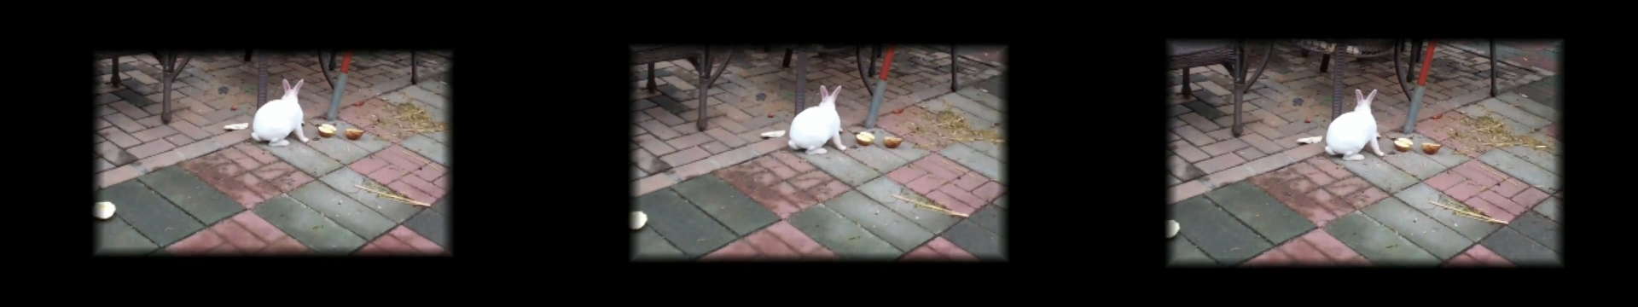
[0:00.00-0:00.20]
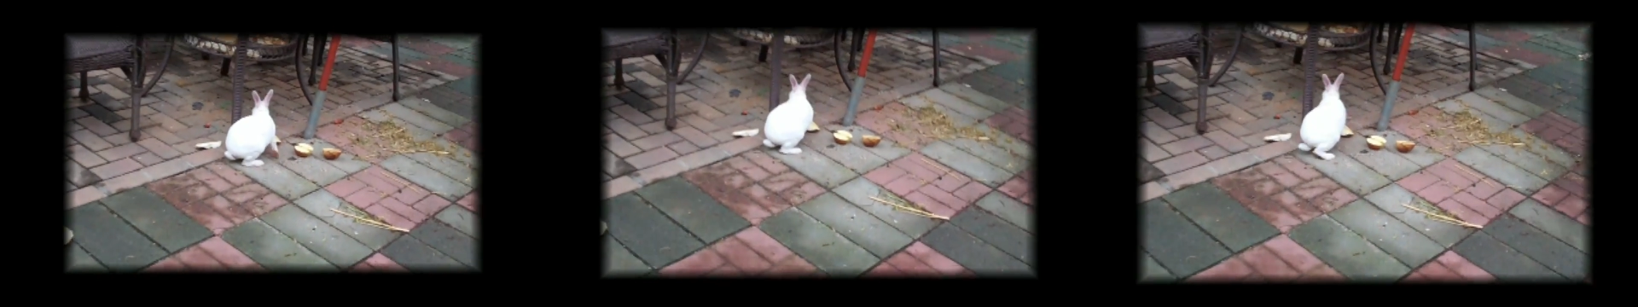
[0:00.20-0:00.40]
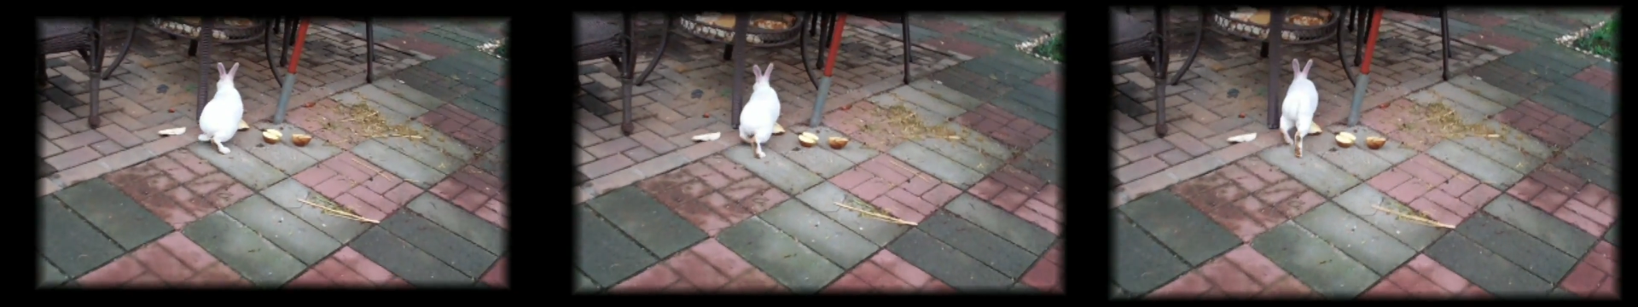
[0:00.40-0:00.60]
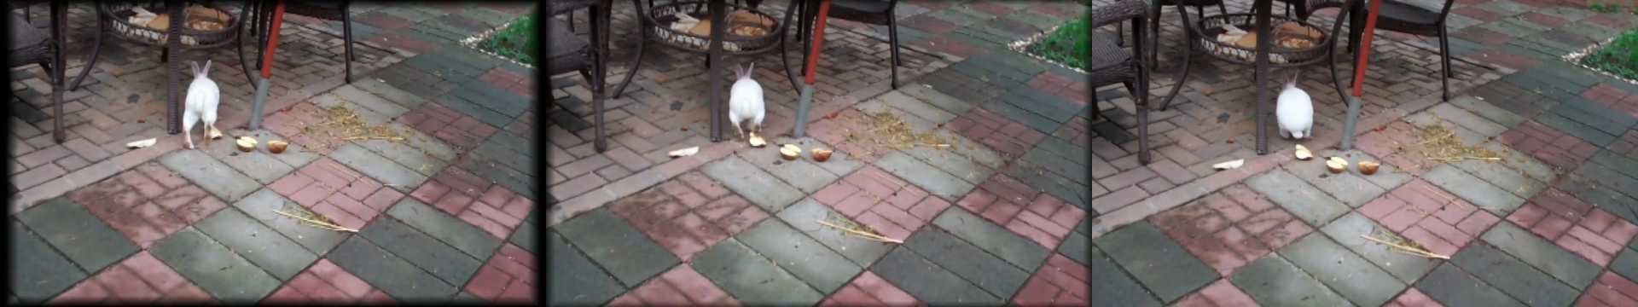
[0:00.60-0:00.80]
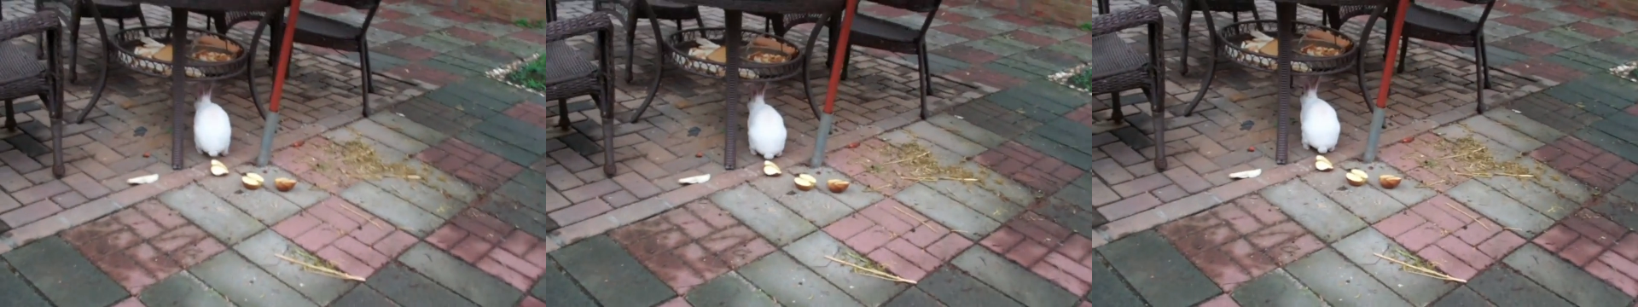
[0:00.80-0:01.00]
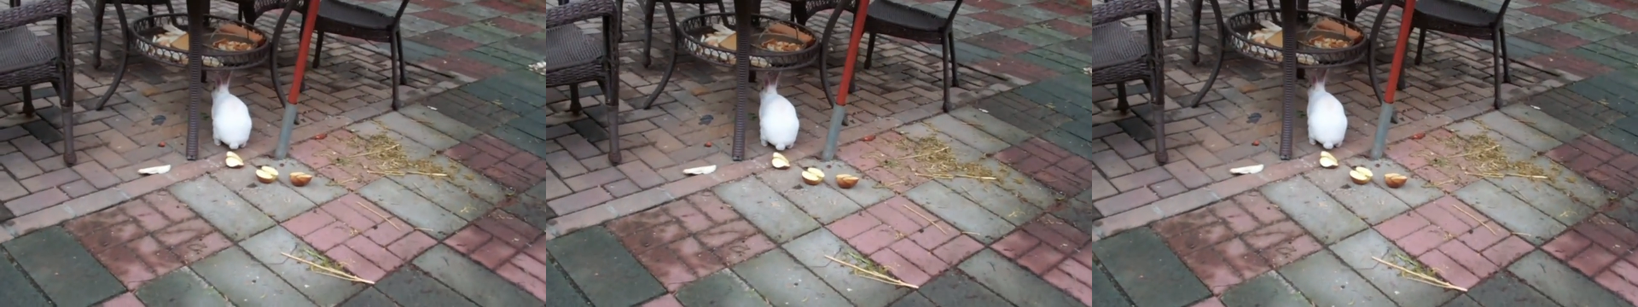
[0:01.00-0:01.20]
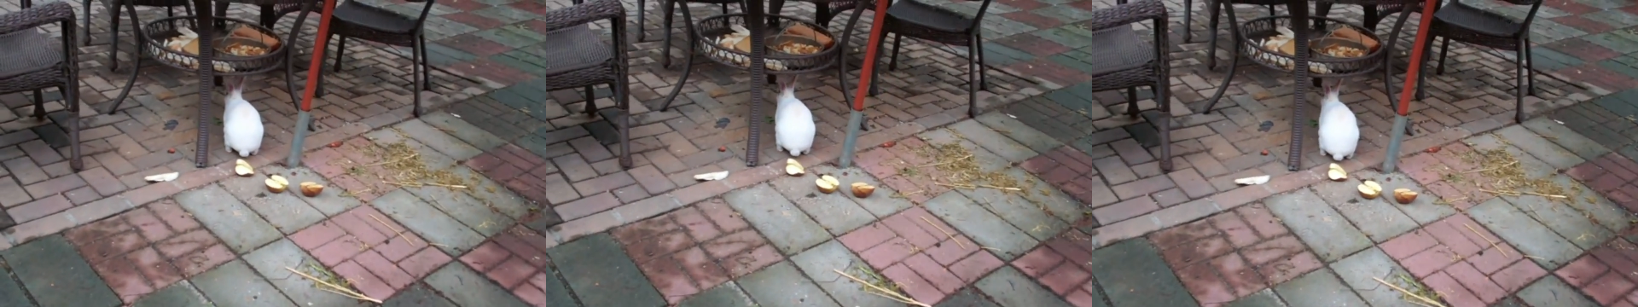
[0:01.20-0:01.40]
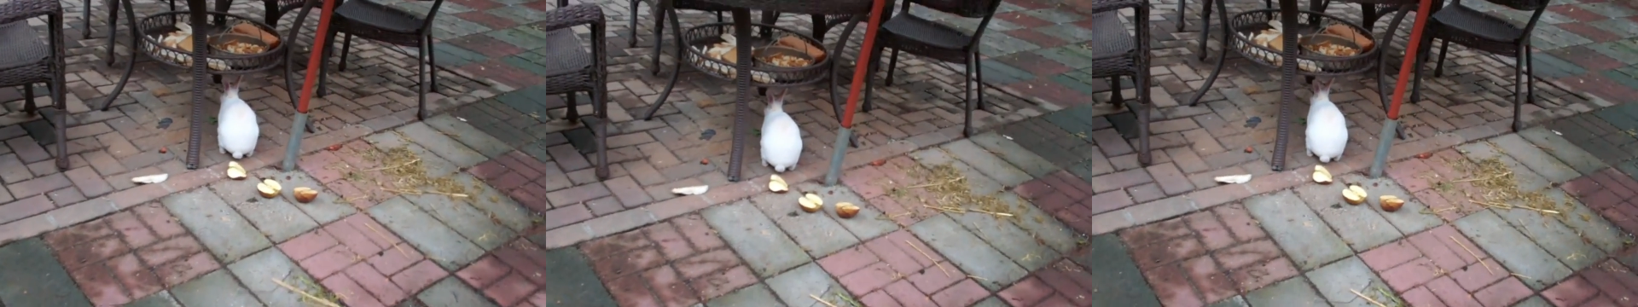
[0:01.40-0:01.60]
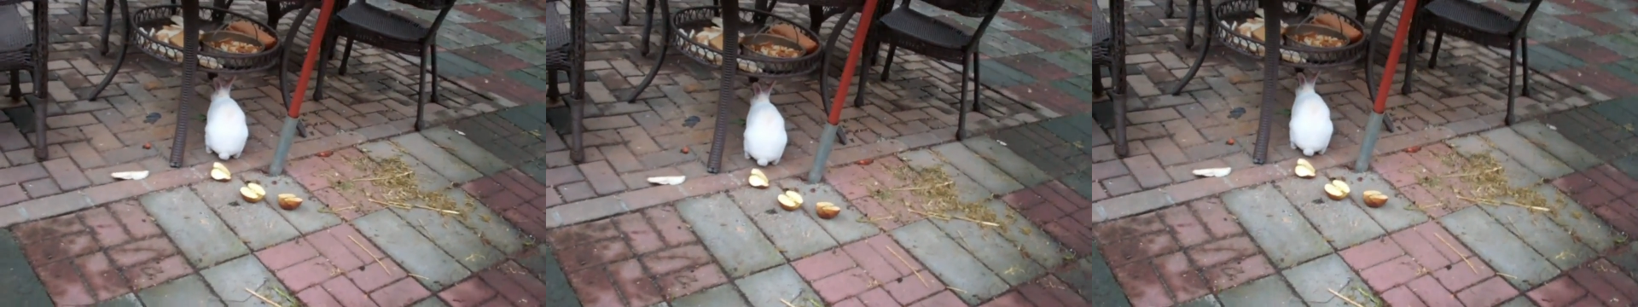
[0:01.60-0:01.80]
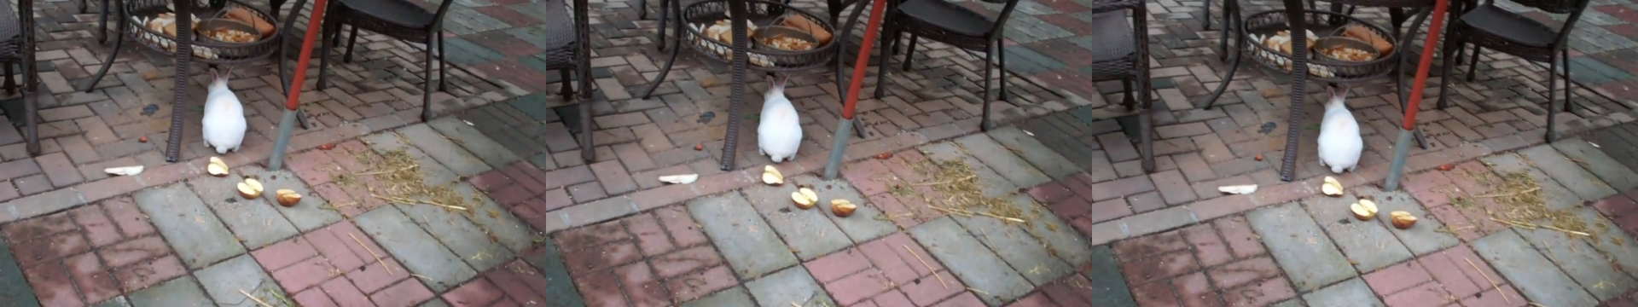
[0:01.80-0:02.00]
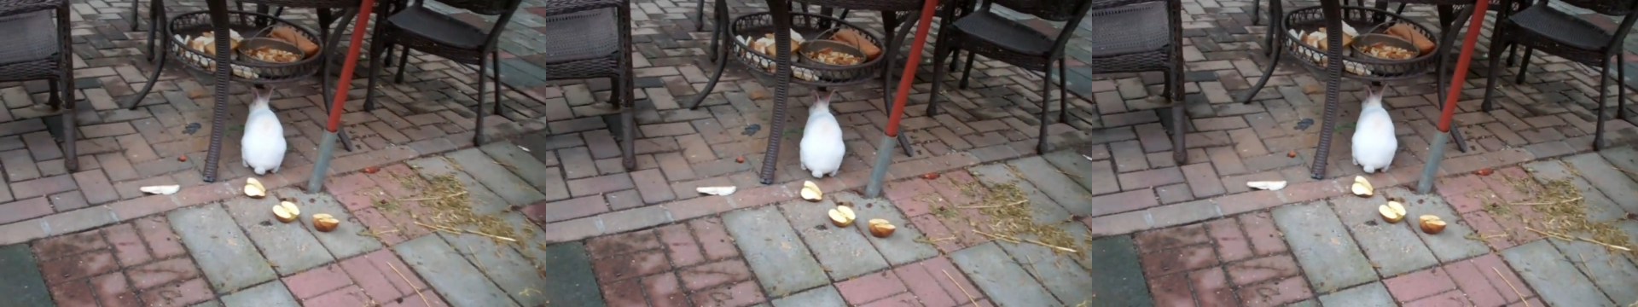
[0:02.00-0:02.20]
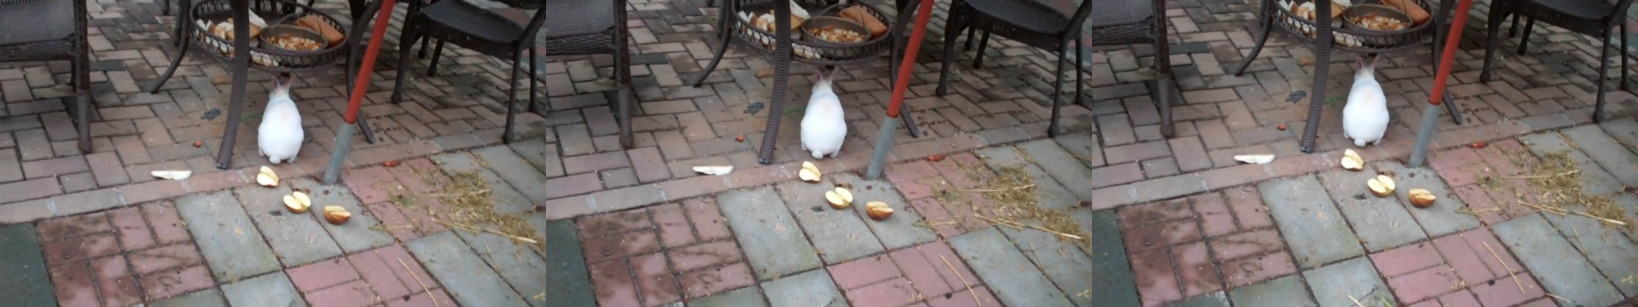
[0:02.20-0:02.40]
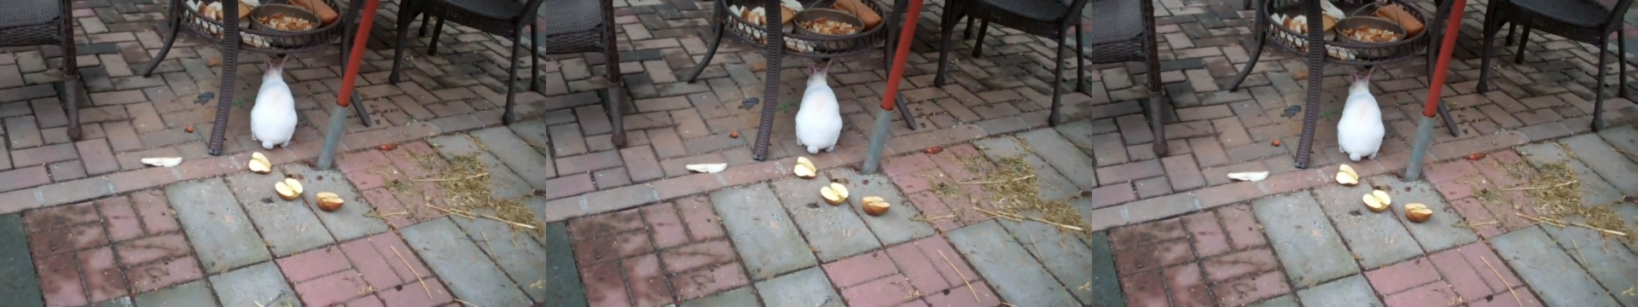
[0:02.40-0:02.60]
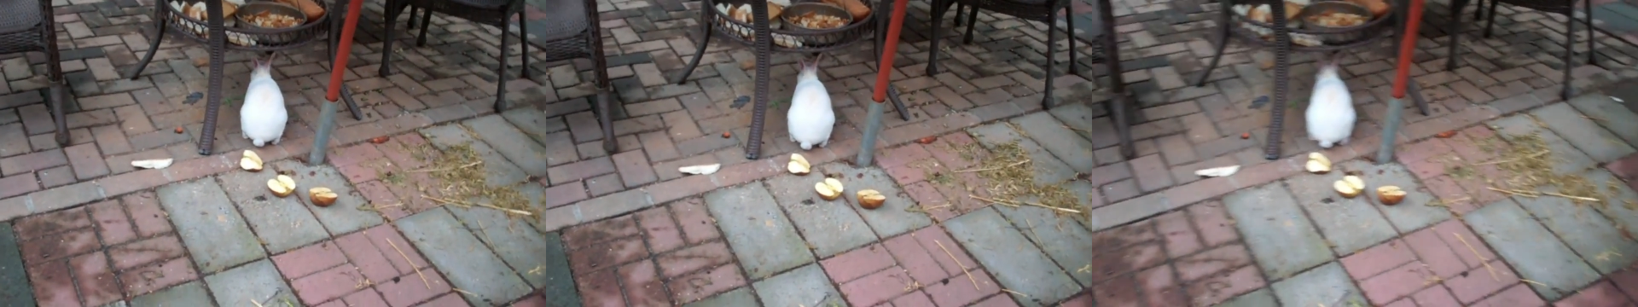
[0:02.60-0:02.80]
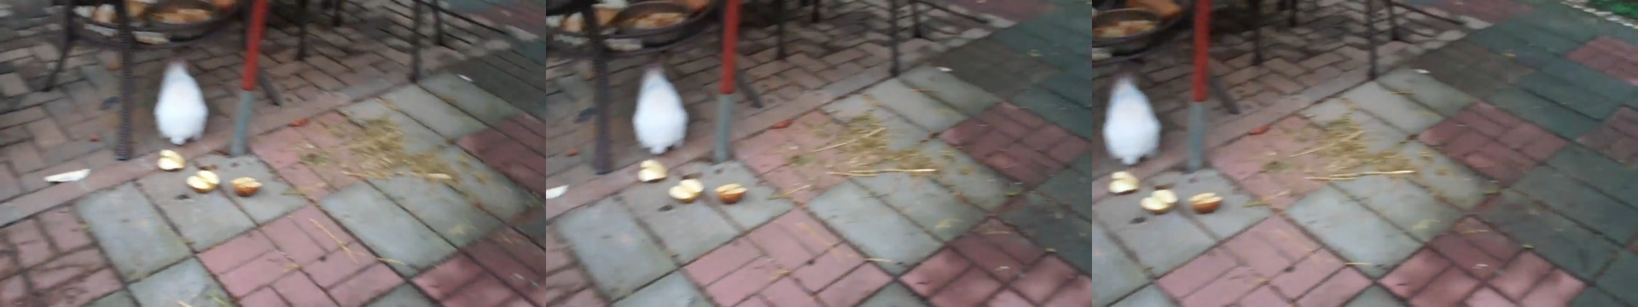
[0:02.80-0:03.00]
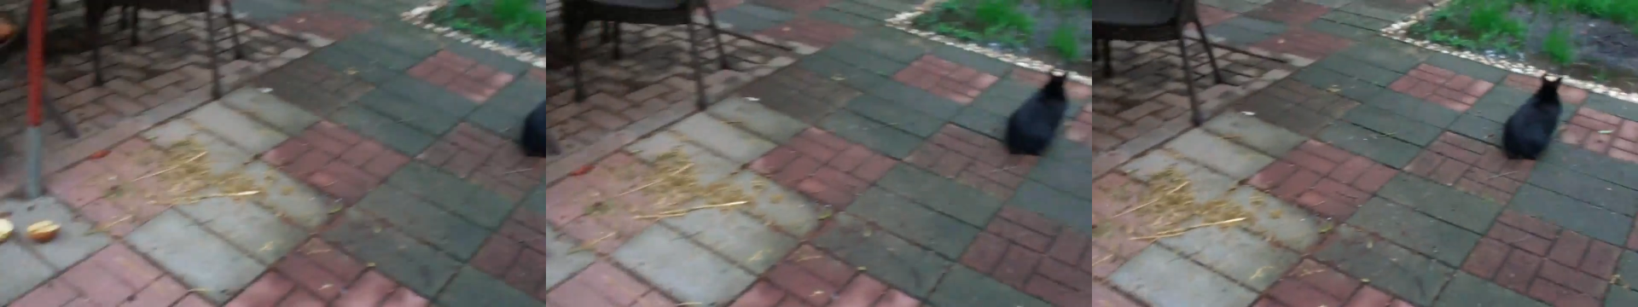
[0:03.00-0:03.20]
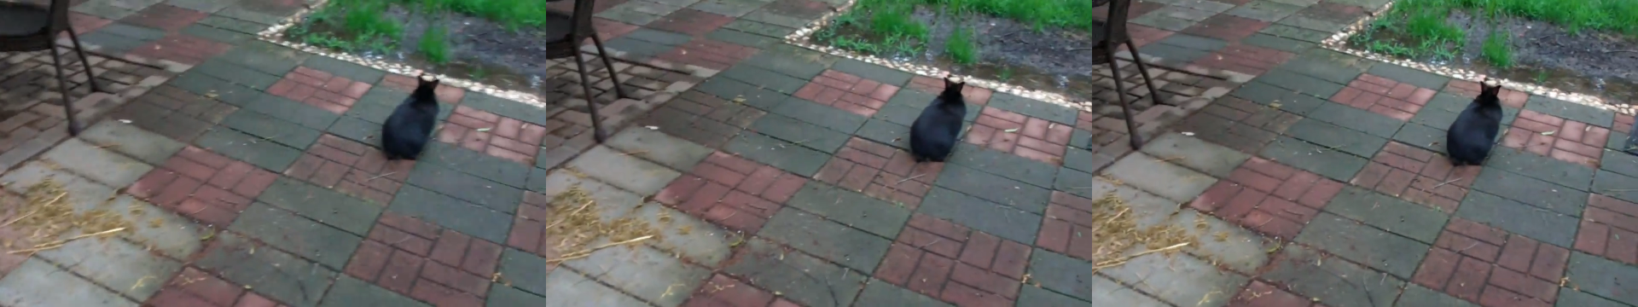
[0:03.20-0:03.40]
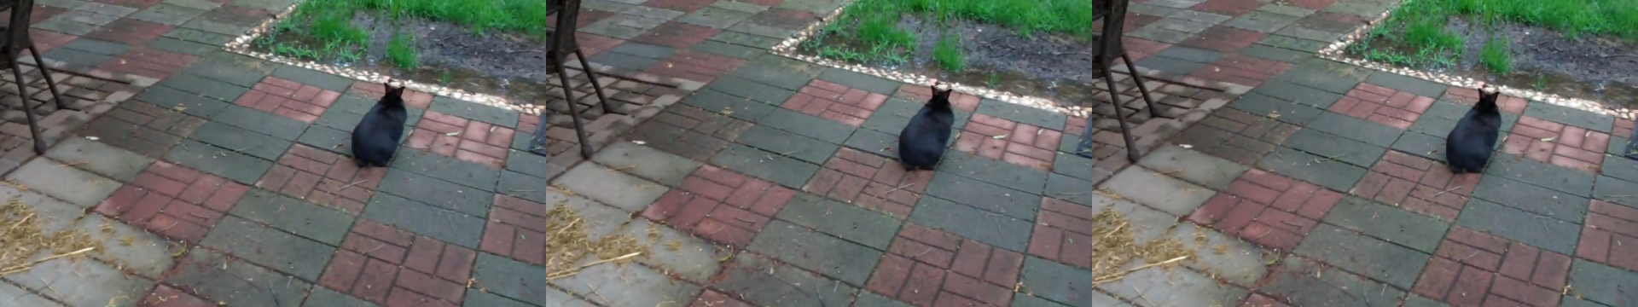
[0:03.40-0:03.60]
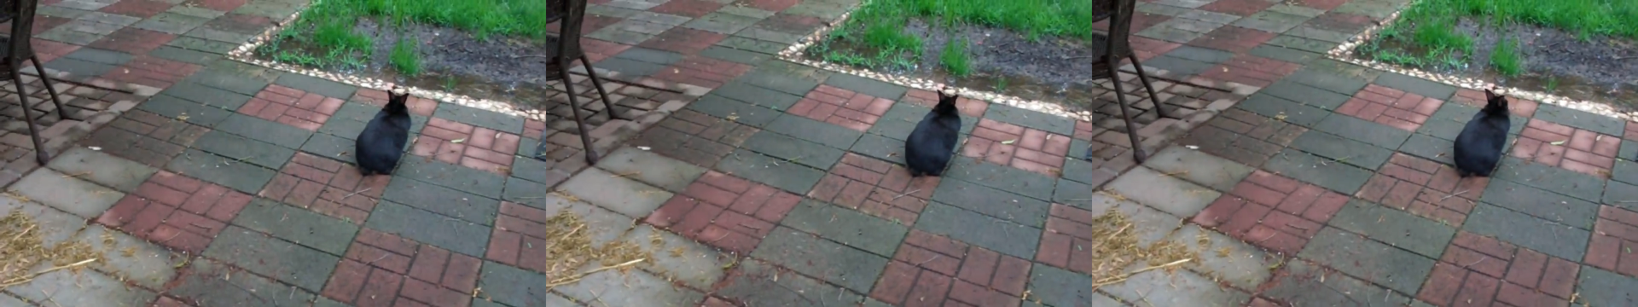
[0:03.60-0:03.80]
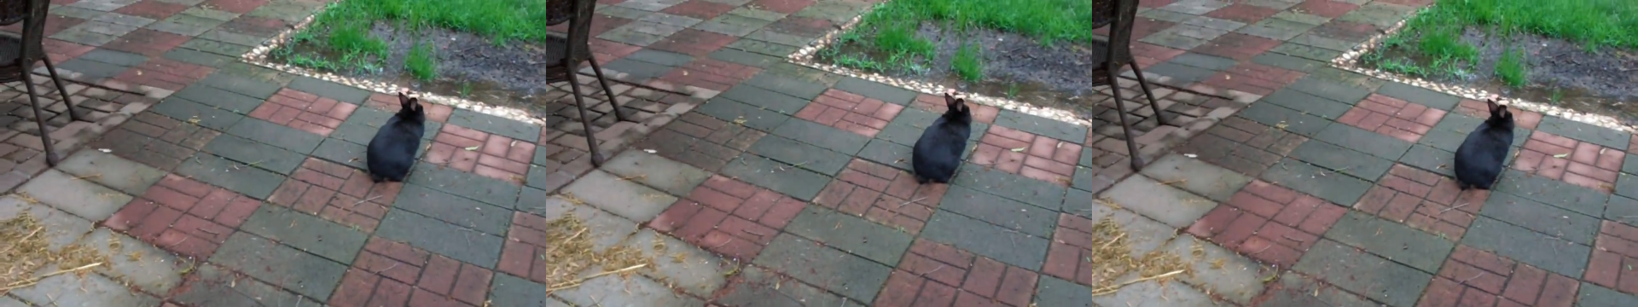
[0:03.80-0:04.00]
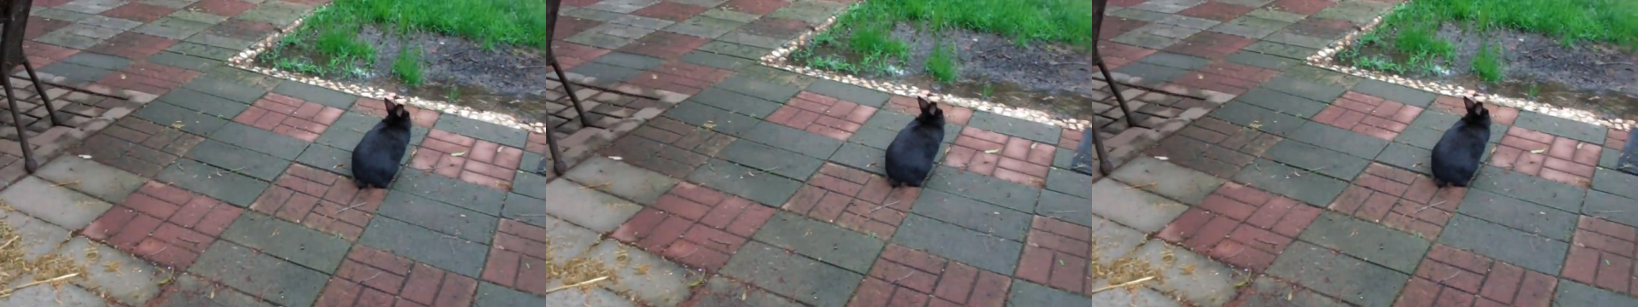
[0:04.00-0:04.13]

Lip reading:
No face is visible, so there are no lips to read.